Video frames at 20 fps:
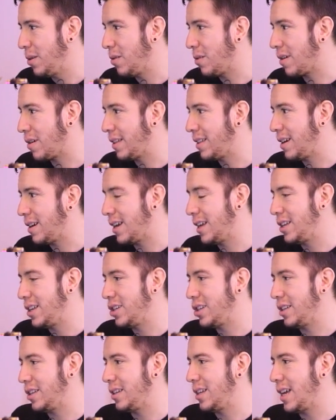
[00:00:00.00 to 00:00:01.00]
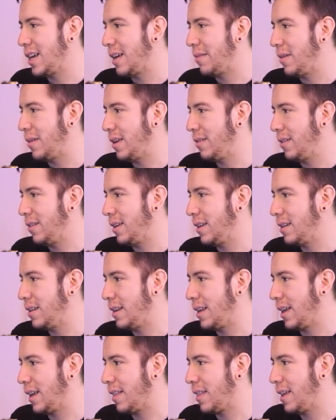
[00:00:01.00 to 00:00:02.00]
view render engine? Yeah, maybe.
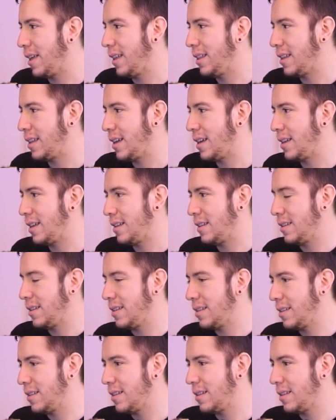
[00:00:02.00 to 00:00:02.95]
Like data.